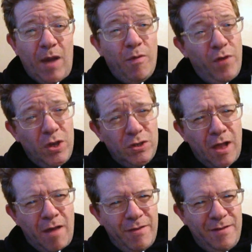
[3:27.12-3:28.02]
first
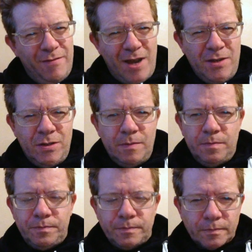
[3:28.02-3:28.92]
love, friends.
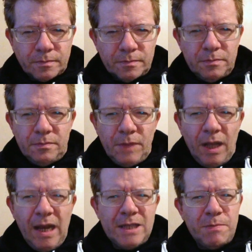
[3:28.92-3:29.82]

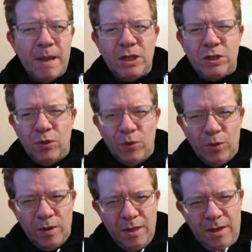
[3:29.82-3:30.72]
Let's make
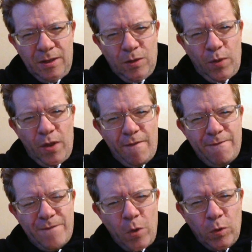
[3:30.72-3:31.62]
sure that we are
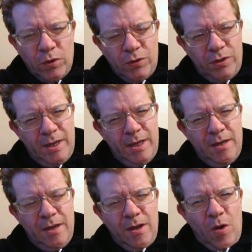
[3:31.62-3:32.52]
focusing
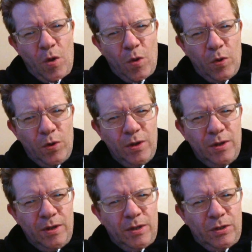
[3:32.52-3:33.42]
on
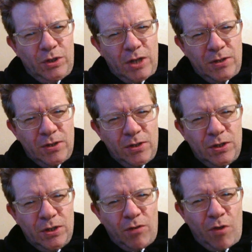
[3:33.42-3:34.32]

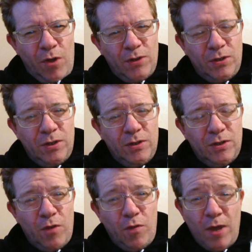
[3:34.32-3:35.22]
Jesus Christ.
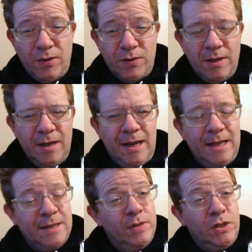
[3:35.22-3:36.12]
So, friends,
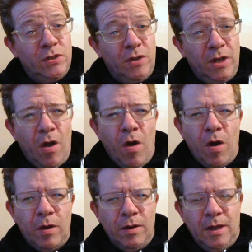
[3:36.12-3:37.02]
let's have a discerning
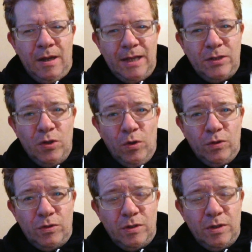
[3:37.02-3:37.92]
heart. Let's
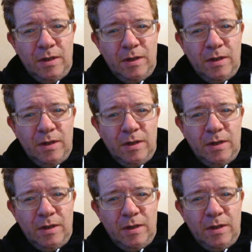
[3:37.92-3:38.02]
not